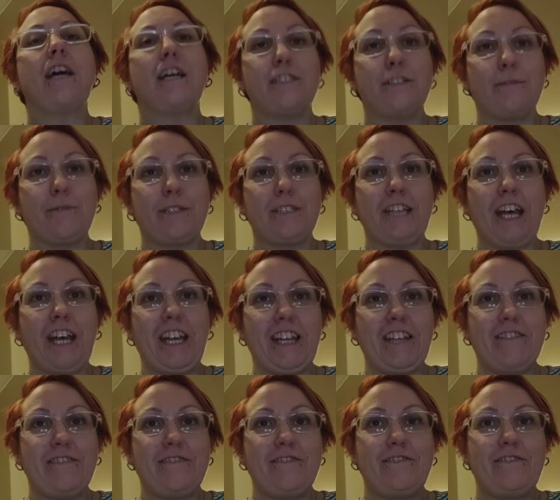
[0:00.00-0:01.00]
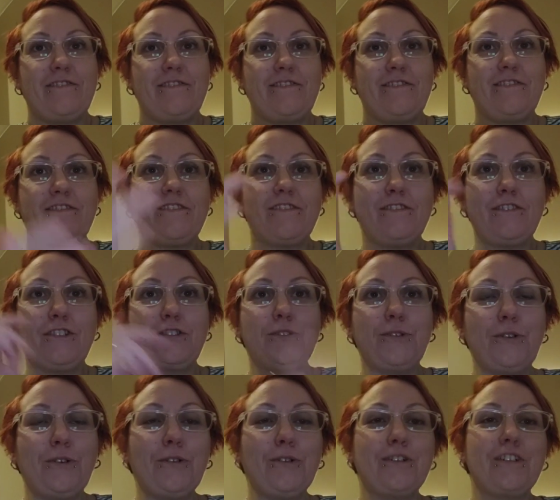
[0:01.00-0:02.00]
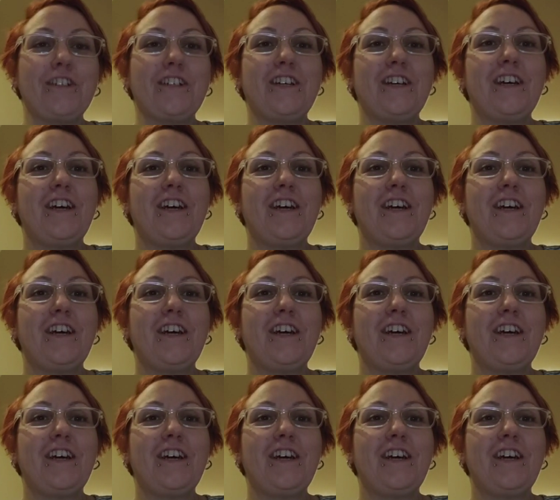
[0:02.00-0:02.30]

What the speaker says: I was saying, the nun